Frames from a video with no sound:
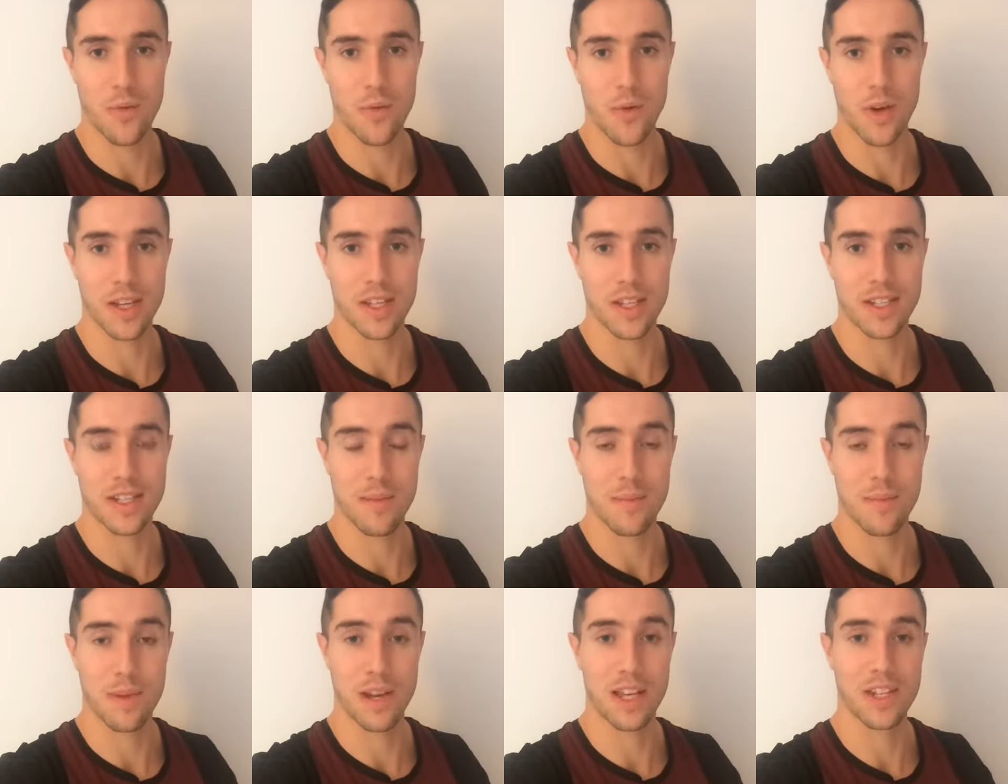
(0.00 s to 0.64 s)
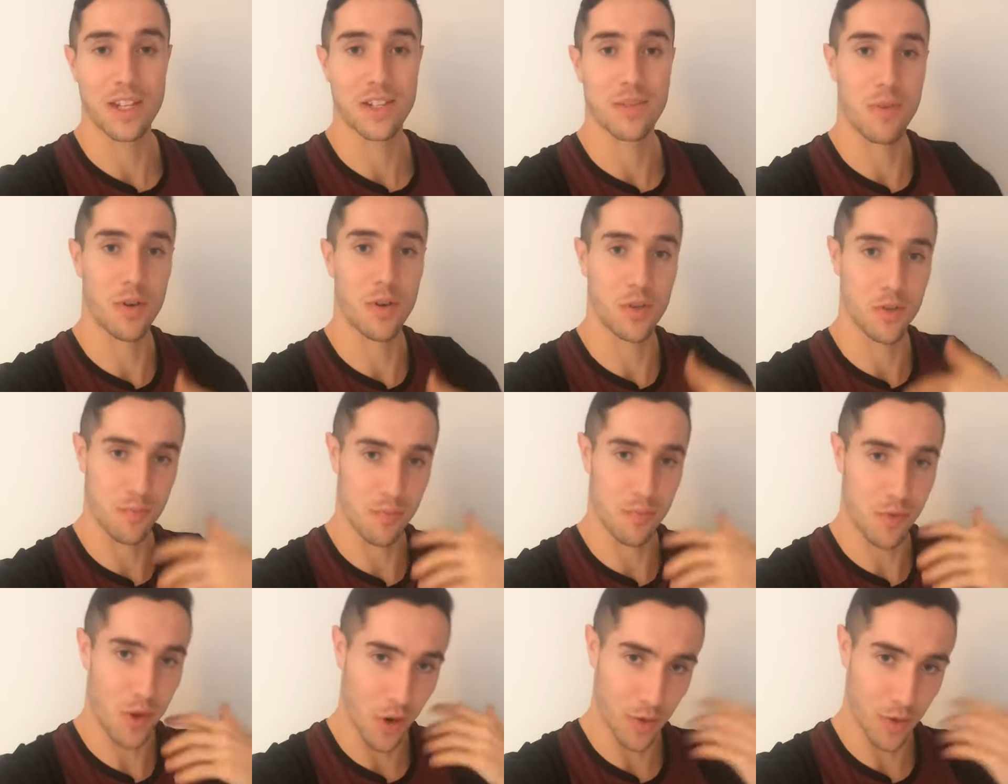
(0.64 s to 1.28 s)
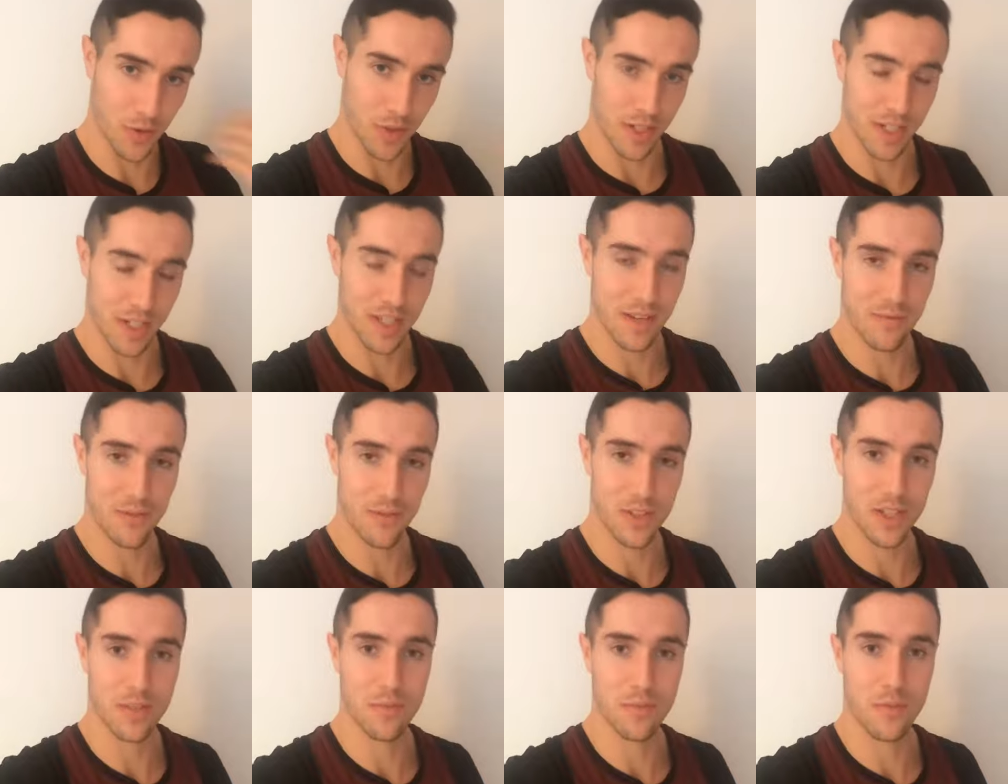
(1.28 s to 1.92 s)
we're stimulating muscle protein
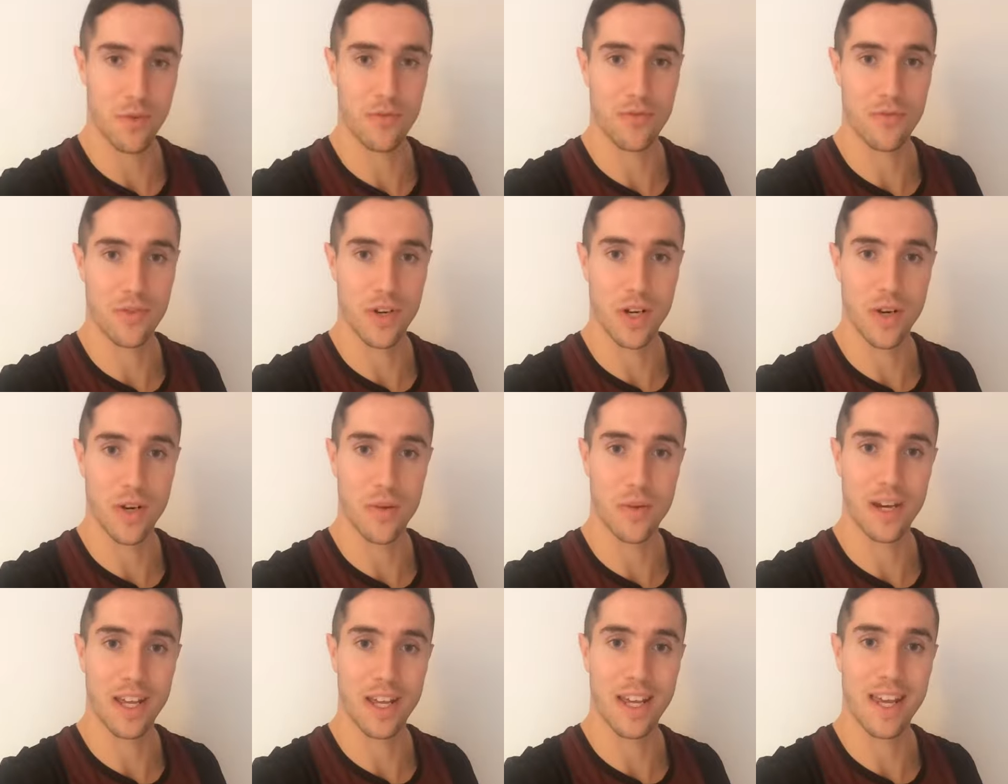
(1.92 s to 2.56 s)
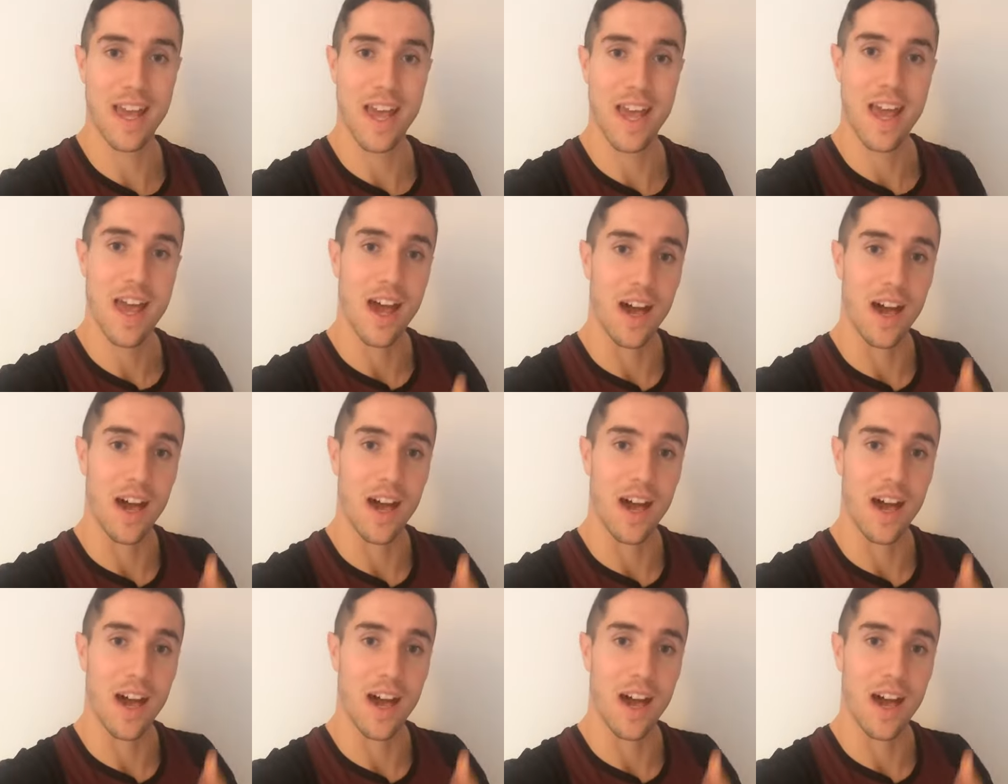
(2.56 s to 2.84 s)
synthesis more frequently.